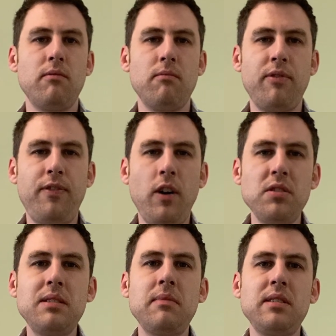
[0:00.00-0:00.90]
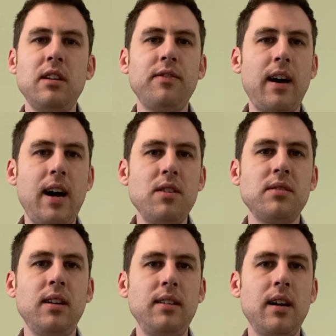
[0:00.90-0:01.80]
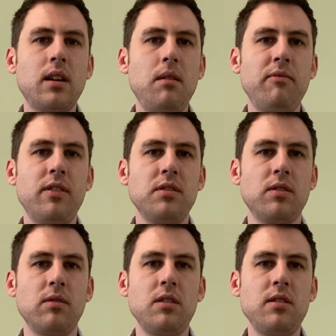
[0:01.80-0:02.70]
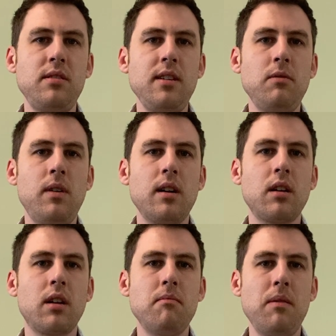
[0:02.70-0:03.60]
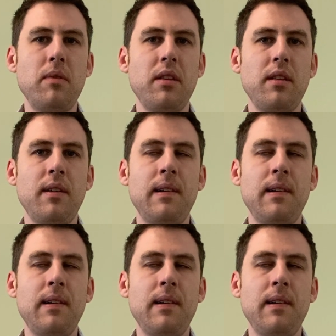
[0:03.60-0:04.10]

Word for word: forcing myself outside that comfort zone of just seeing what I can come up with.